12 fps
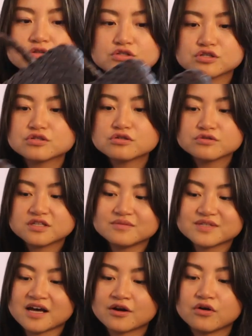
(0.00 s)
There's just no
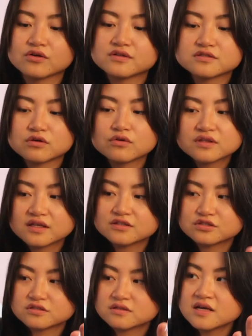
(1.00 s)
seams at all. This whole
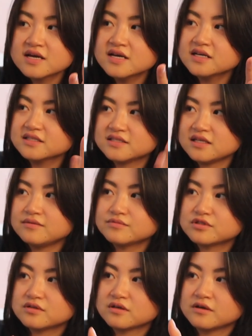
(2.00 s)
thing just
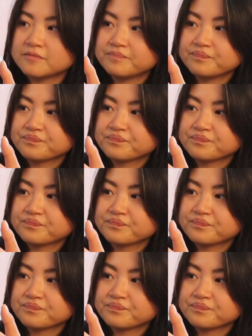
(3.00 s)
seems to